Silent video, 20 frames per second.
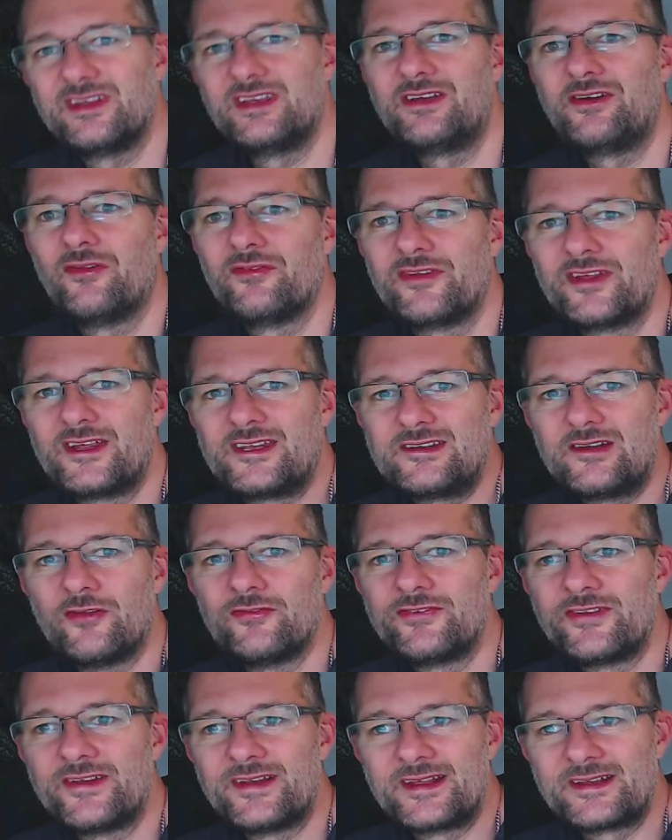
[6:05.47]
content
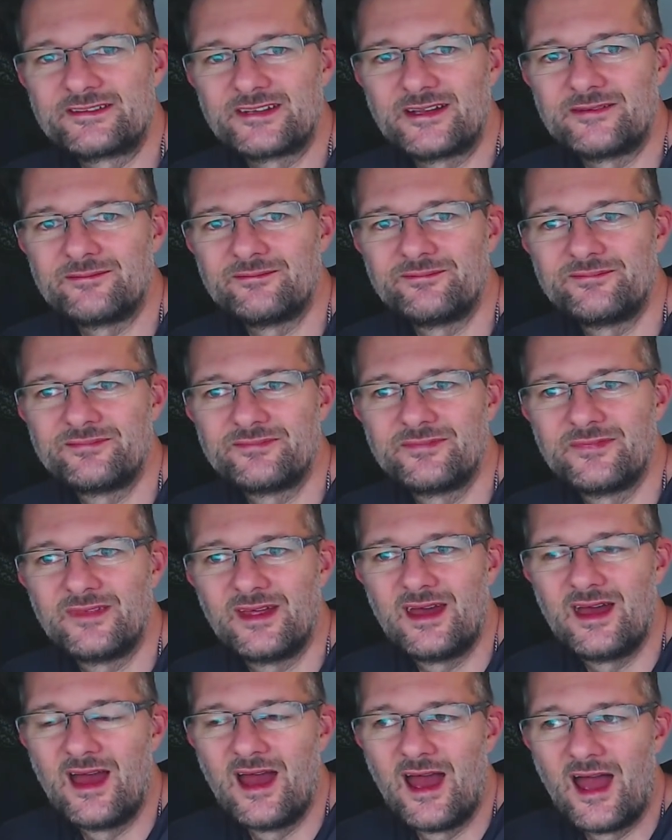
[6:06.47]
onto LinkedIn,
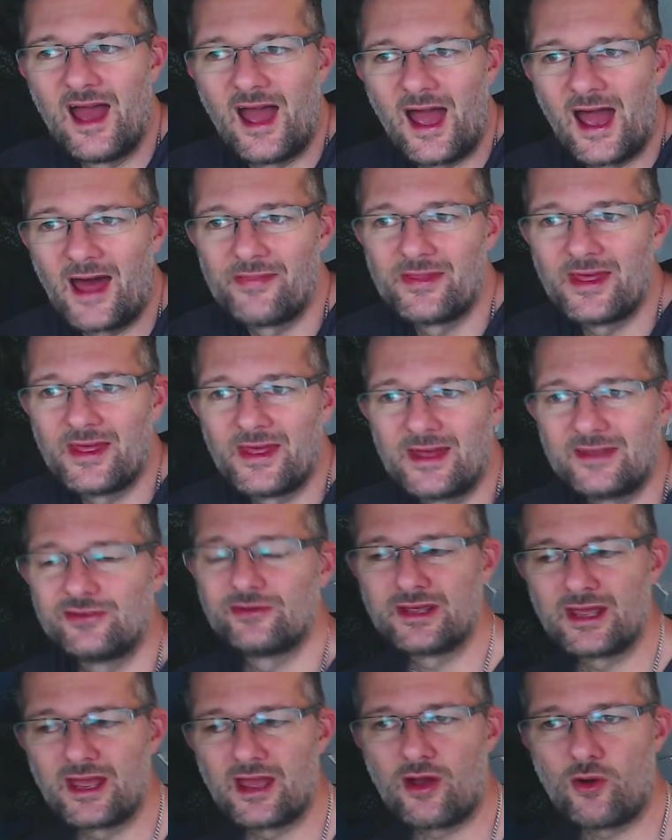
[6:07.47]
and they're
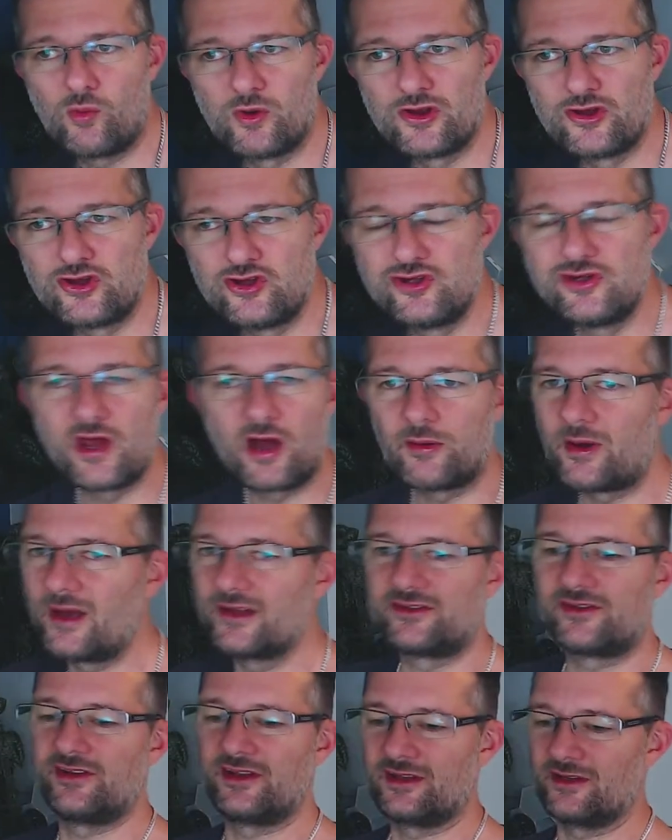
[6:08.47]
doing it with no
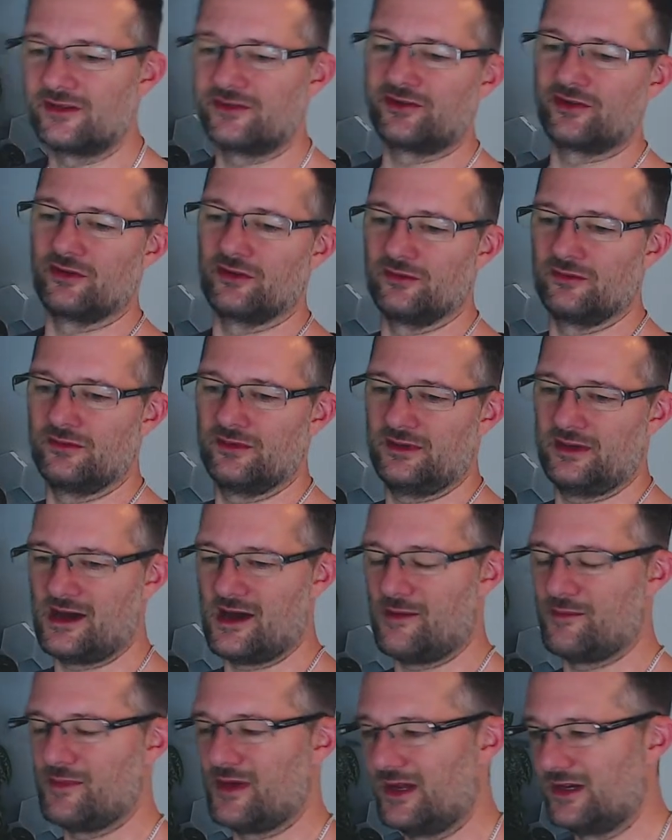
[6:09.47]
editing at all.
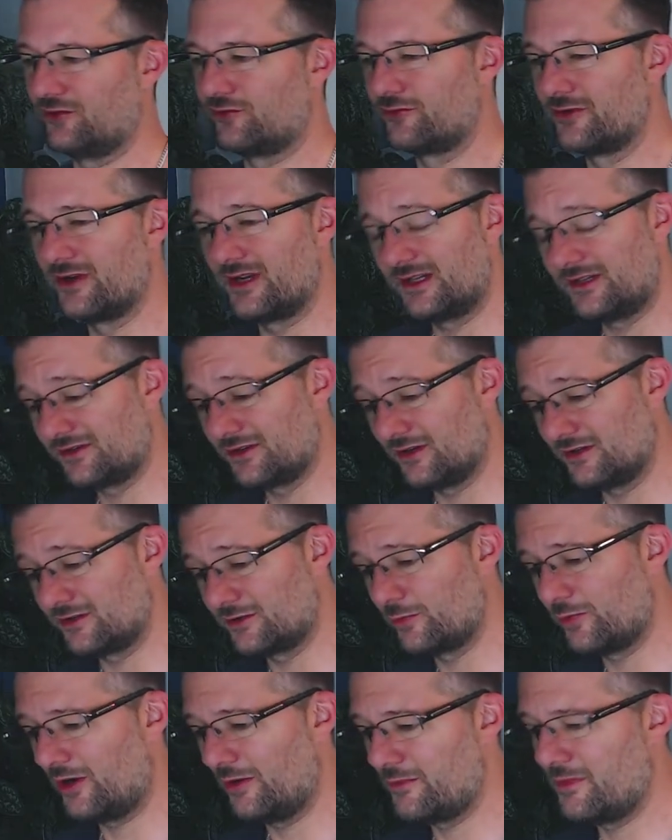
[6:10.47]
And it's really starting to
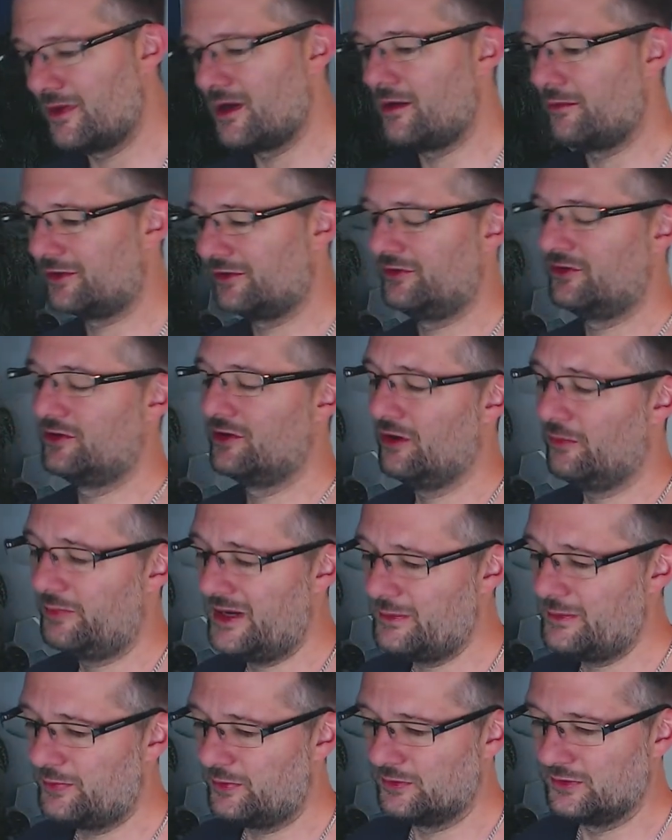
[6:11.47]
wind me up because you got
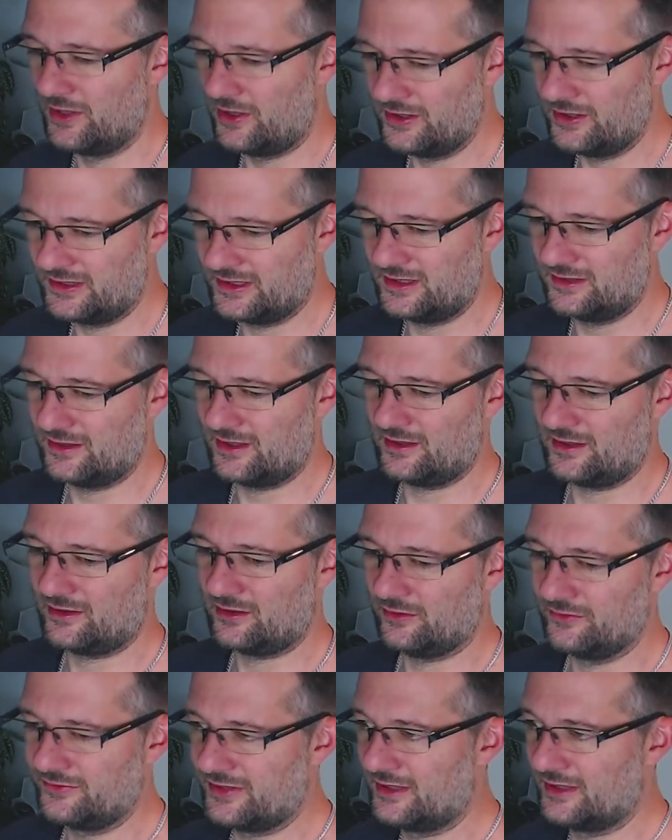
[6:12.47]
people liking that
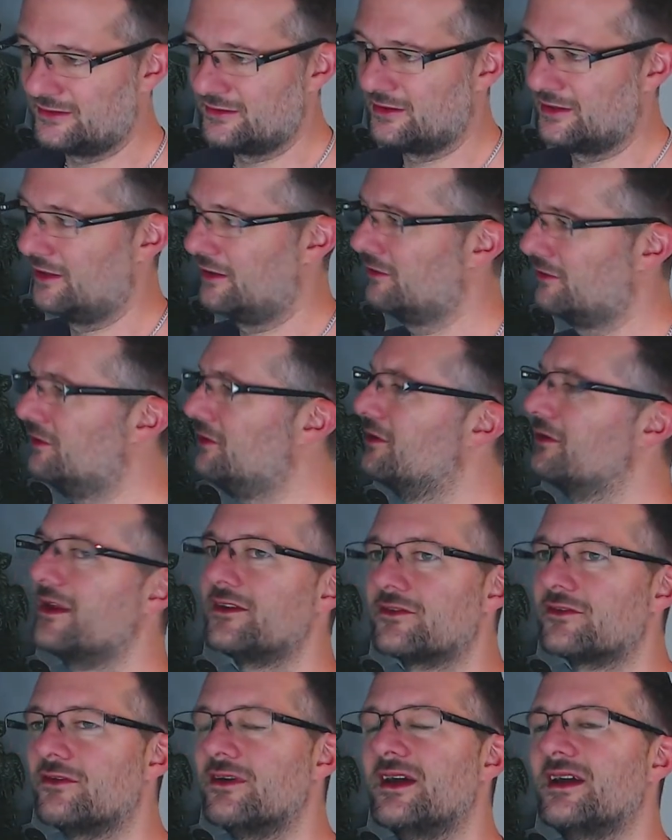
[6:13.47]
content and going, "Oh, that's
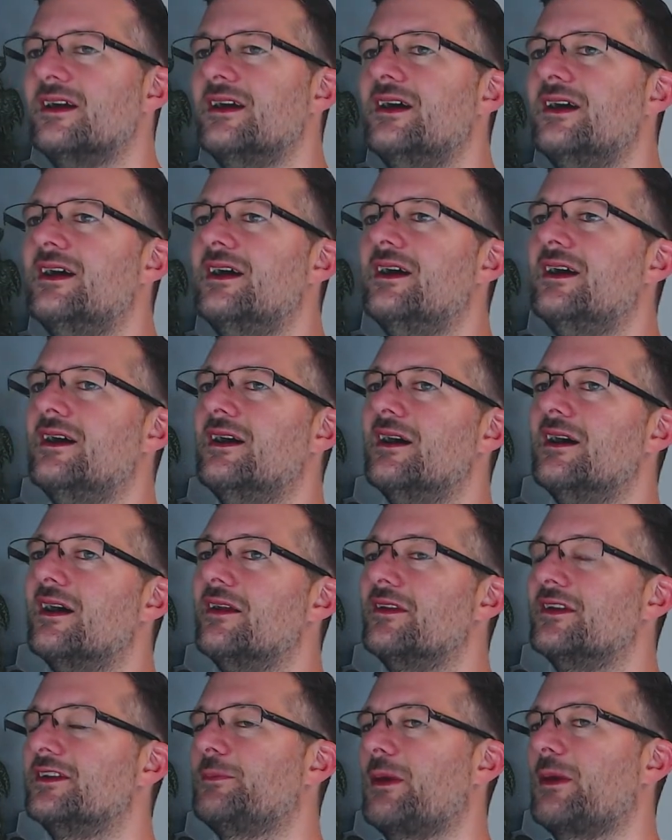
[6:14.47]
great."
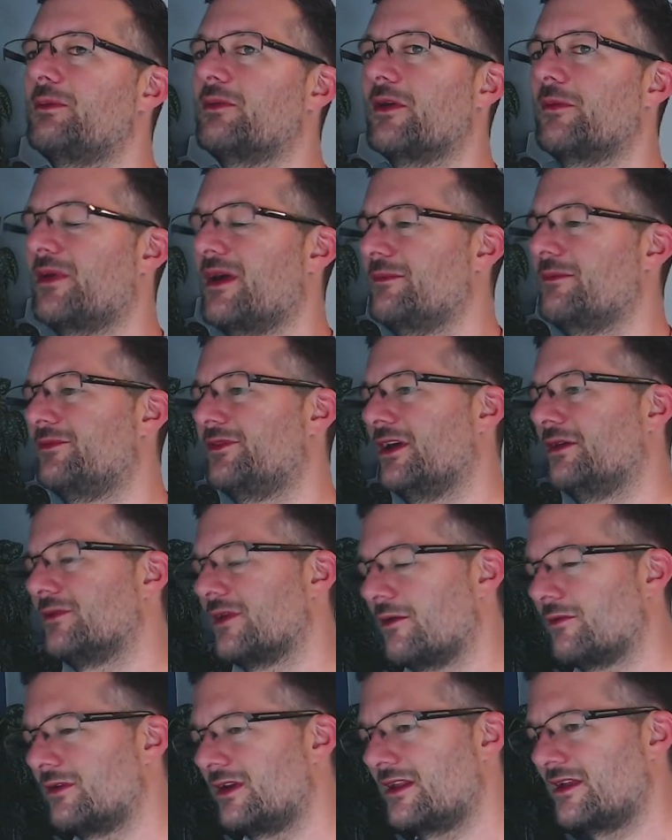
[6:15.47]
And these are people that perhaps don't
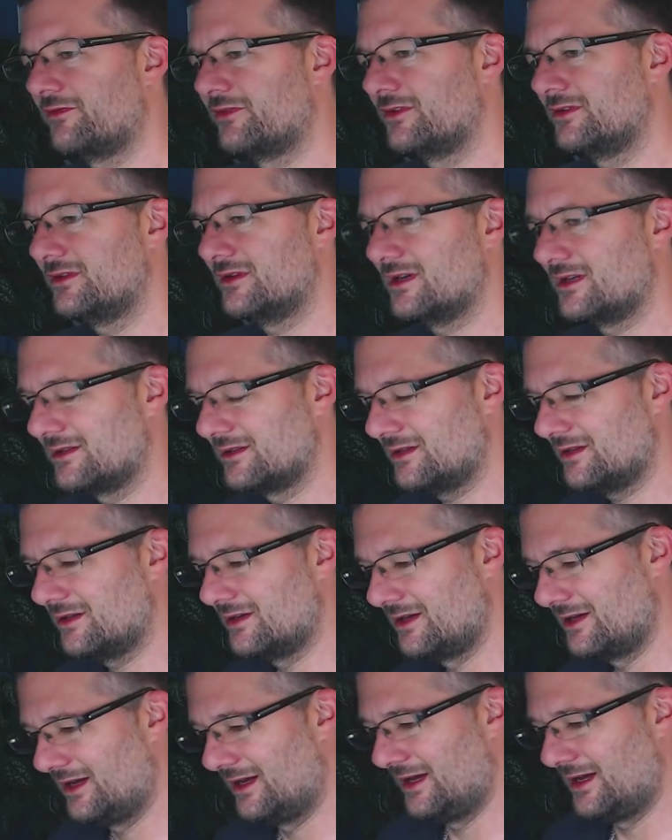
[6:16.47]
know any different, and
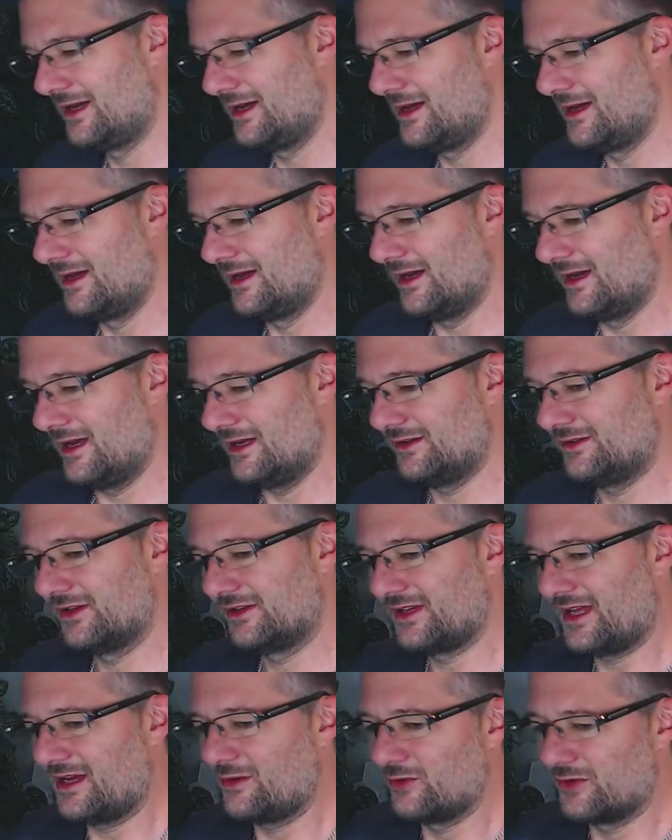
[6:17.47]
it's the
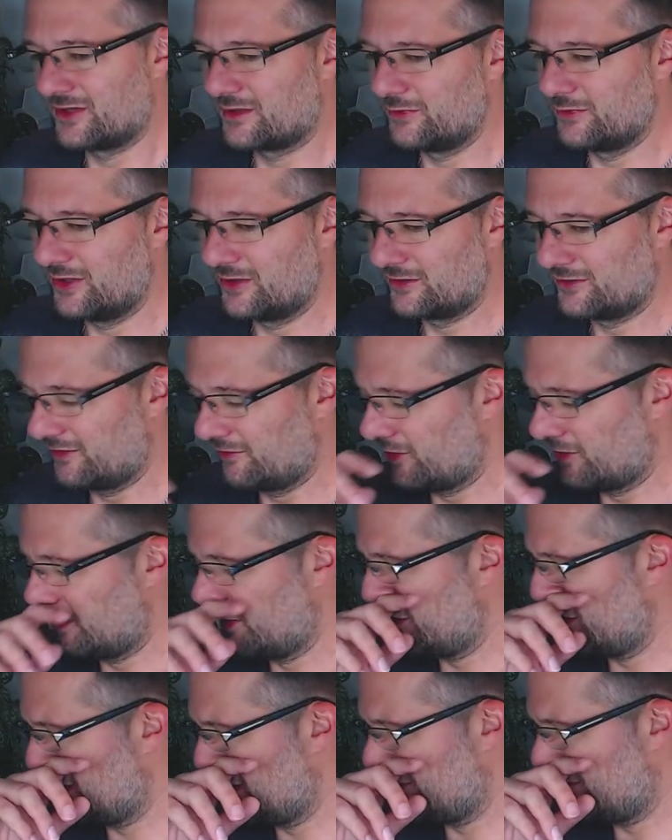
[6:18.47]
same with the community, right?
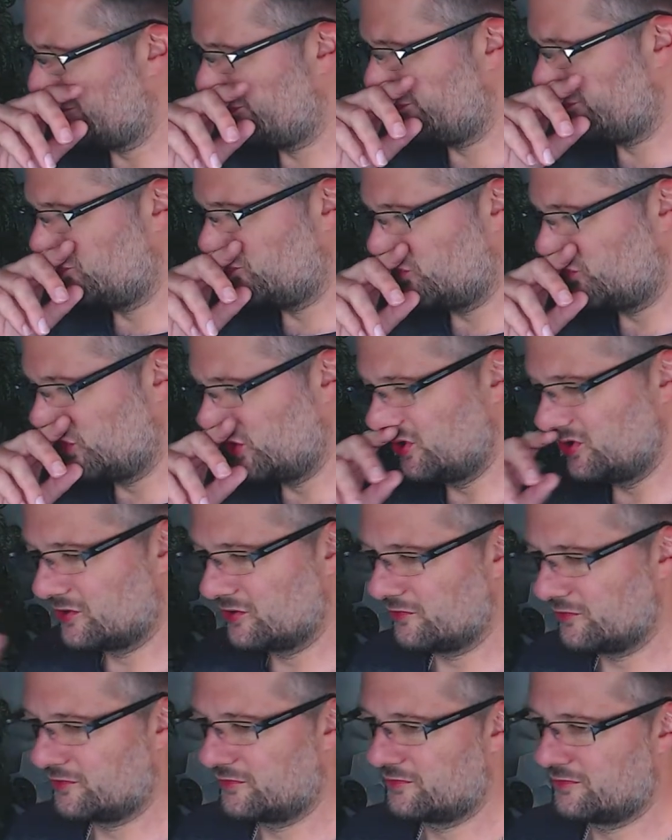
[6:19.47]
That you can